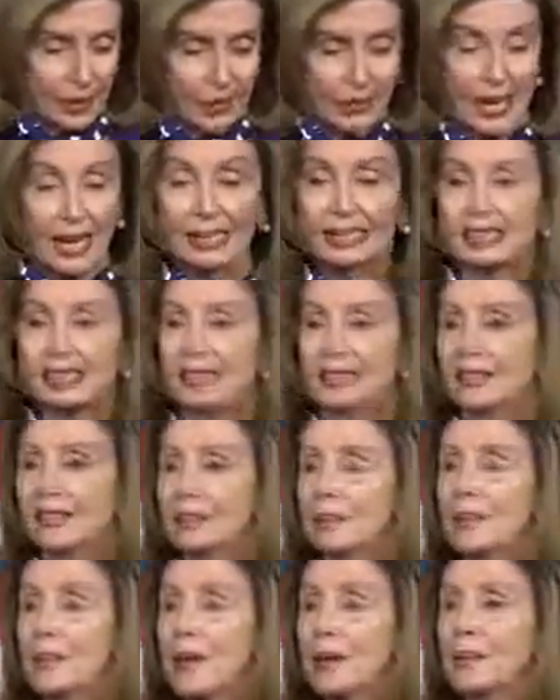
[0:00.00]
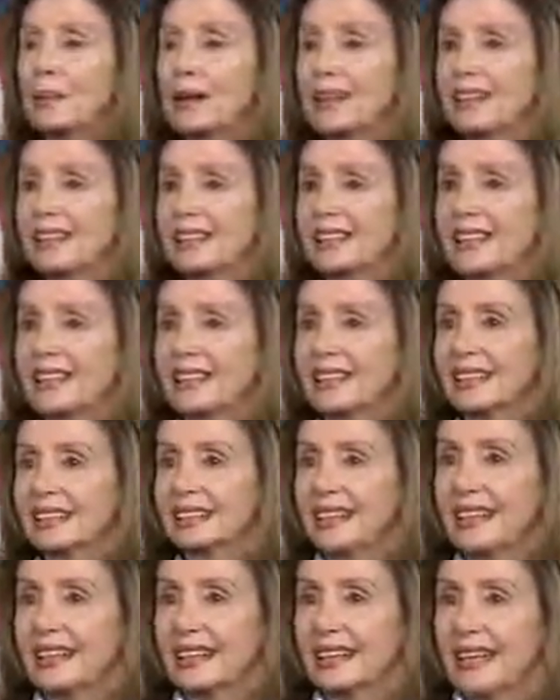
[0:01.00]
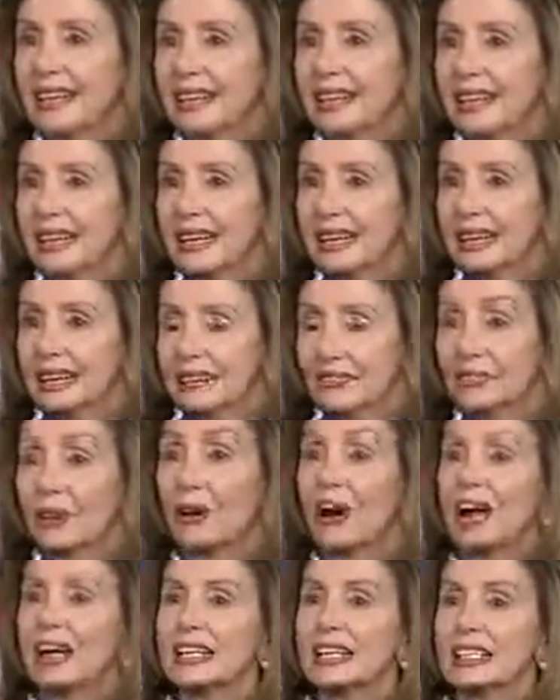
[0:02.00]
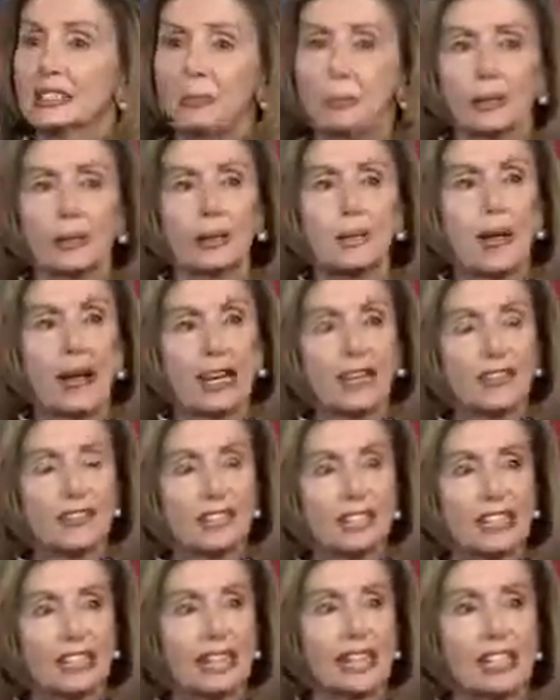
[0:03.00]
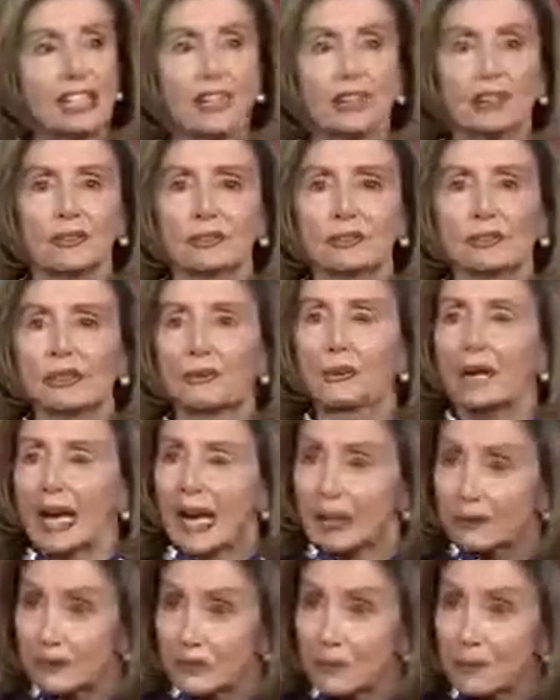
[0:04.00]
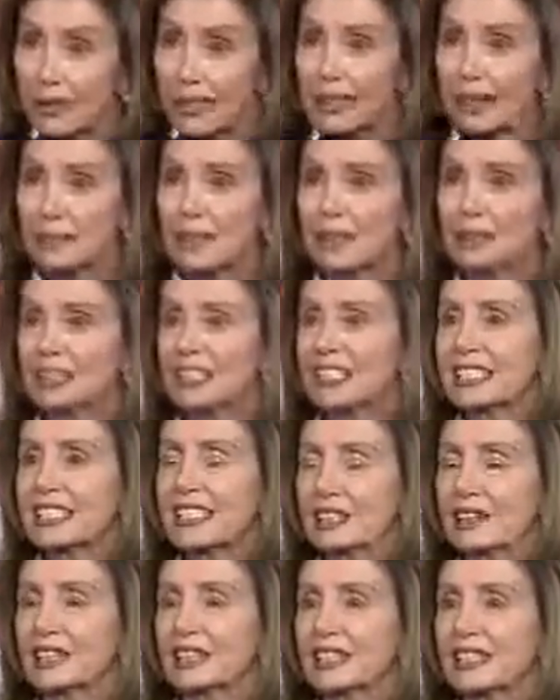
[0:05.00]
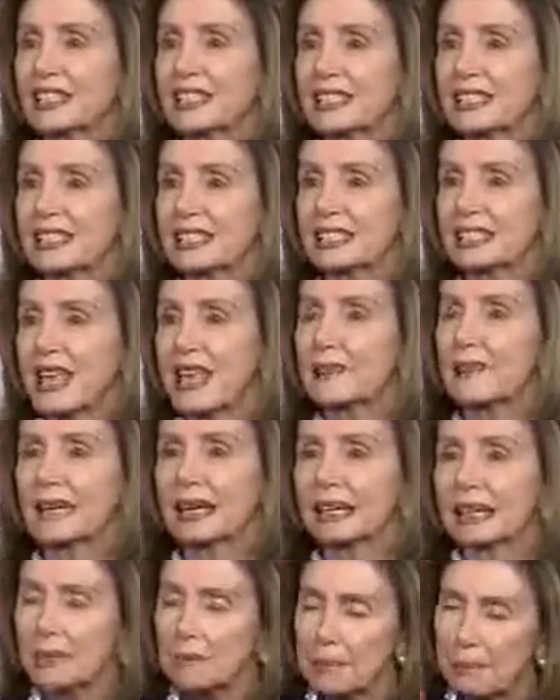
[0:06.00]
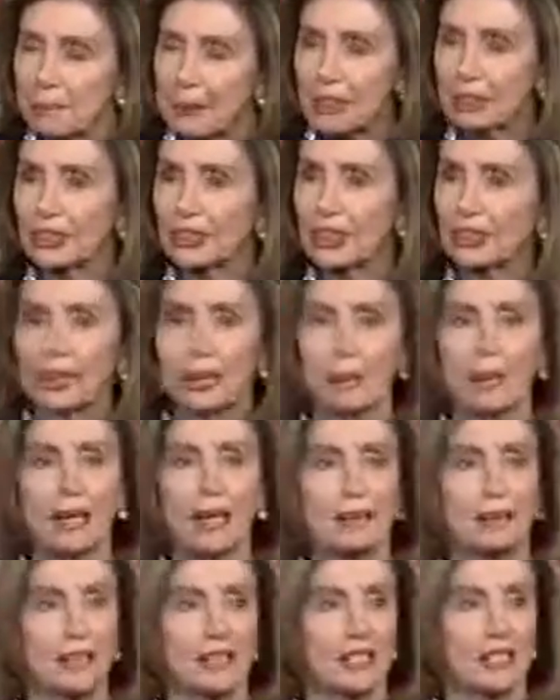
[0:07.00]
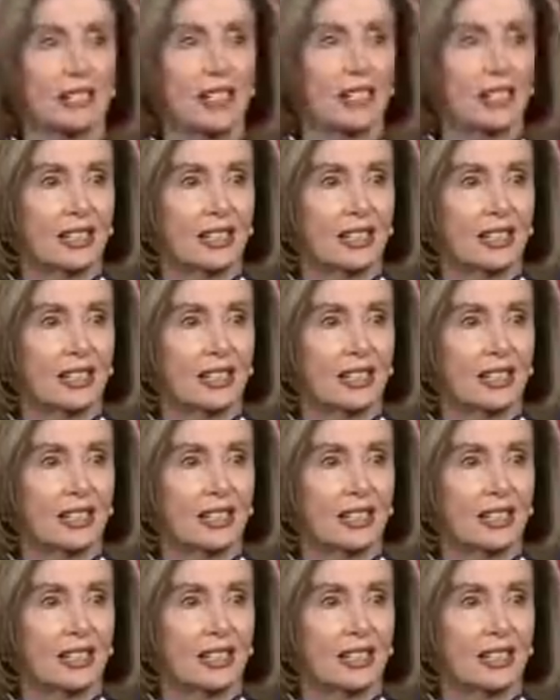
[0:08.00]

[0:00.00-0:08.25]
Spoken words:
19th Amendment. For us, one manifestation of to make a bigger difference is to make a bigger commitment